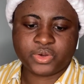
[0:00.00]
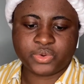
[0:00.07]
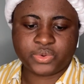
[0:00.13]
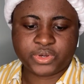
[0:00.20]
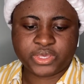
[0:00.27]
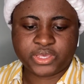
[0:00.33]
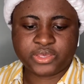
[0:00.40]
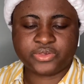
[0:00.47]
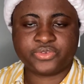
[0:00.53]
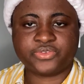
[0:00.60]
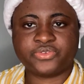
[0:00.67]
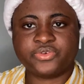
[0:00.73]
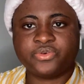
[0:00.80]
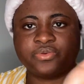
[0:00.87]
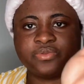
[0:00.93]
okay
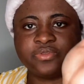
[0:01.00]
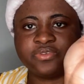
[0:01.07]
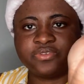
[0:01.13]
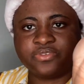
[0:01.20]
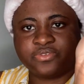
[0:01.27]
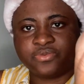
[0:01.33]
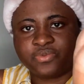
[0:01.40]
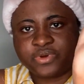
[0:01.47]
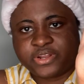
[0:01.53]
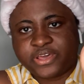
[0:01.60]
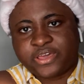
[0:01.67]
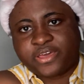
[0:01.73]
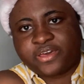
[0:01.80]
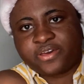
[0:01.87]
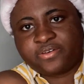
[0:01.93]
so this is what I
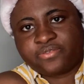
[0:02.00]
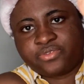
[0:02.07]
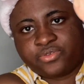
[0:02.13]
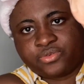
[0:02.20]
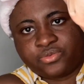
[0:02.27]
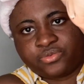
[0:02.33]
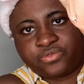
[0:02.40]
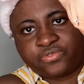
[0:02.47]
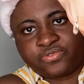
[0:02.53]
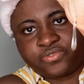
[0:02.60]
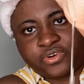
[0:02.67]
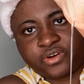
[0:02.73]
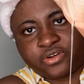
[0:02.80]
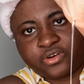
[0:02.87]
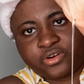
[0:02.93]
have so
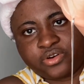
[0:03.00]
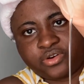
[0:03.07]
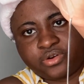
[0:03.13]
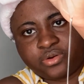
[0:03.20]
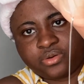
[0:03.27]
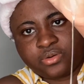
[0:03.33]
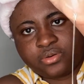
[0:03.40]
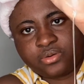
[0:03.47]
far